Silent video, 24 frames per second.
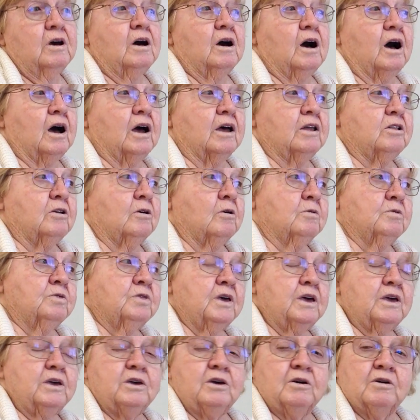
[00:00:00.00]
I don't
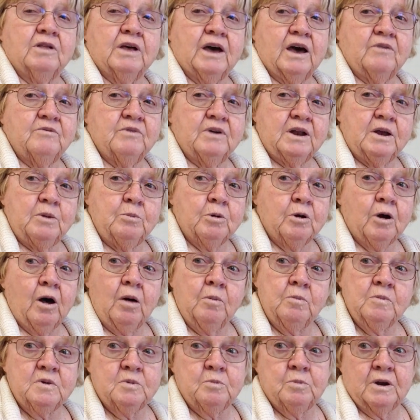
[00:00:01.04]
think you'll have any
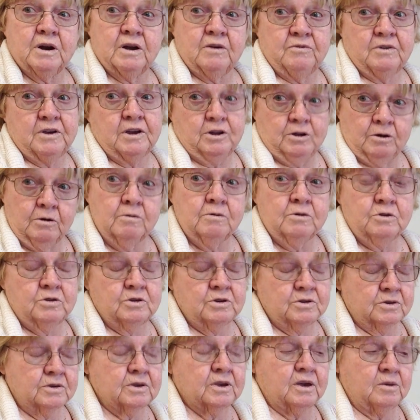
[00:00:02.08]
problems, but if you do,
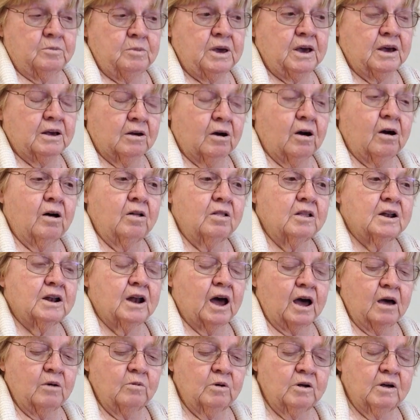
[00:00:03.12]
just give me a call and
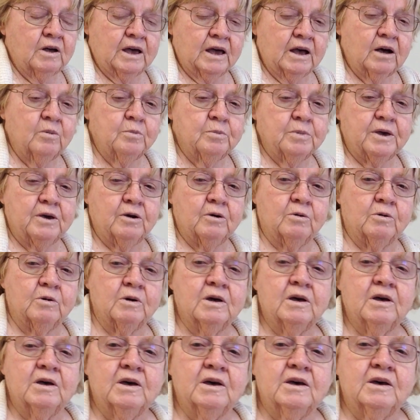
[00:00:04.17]
I will help you.
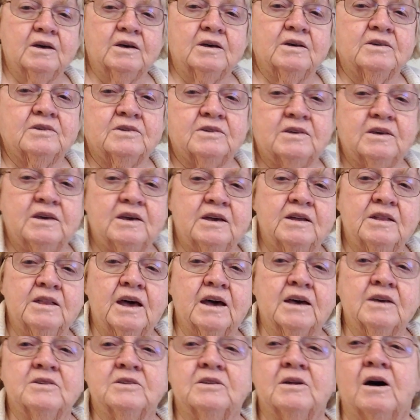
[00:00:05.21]
See you
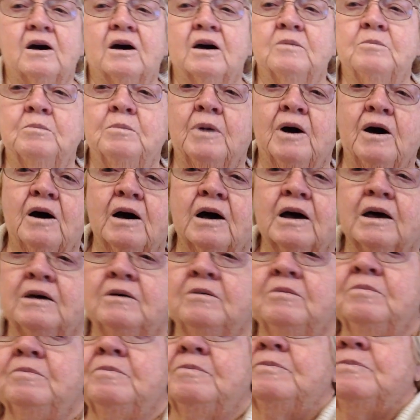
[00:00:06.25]
next time. Bye.